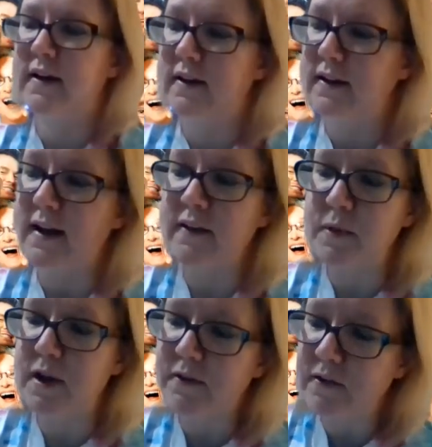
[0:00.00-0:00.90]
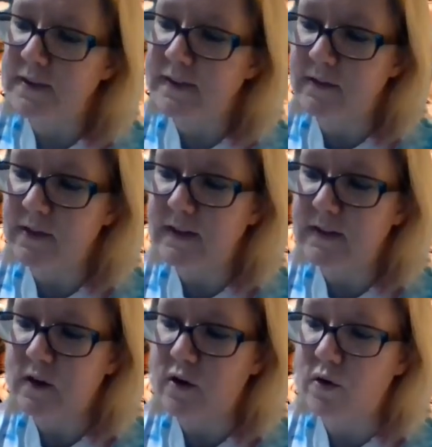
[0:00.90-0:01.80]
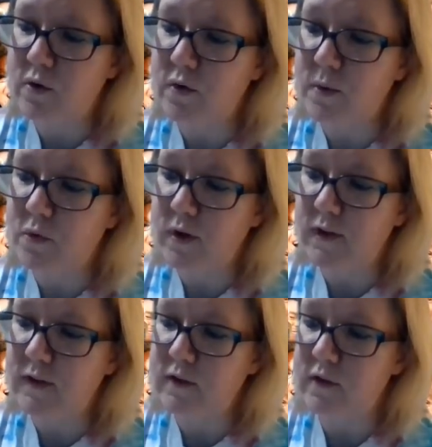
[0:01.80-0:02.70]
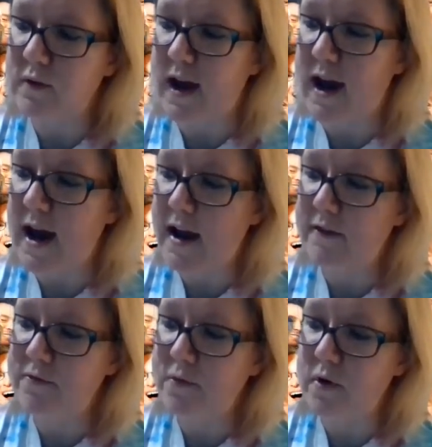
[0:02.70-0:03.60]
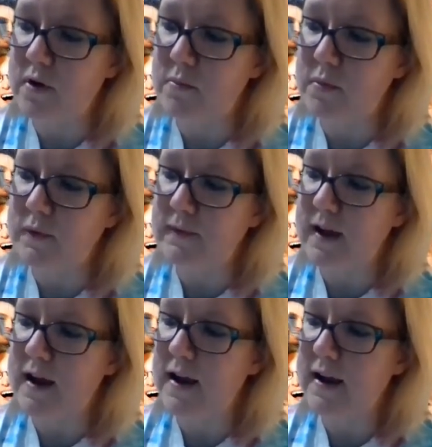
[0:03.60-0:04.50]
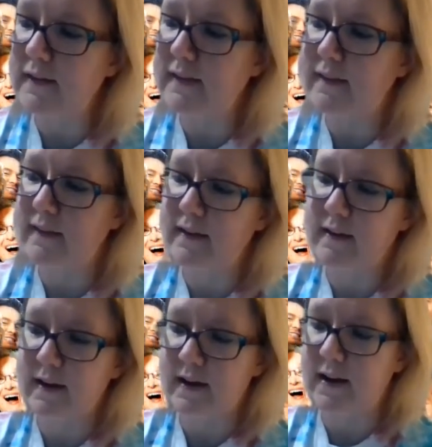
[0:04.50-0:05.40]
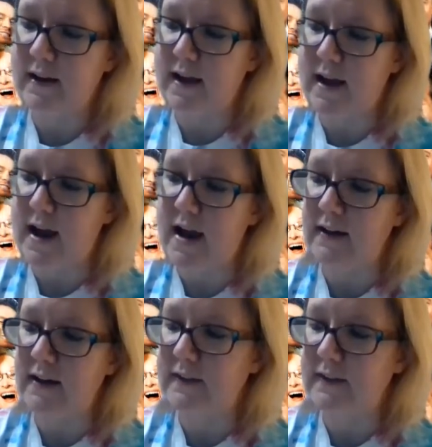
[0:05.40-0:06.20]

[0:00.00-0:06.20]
Now the BFF is leaving, so I'm going to add 4 on both sides, and I get x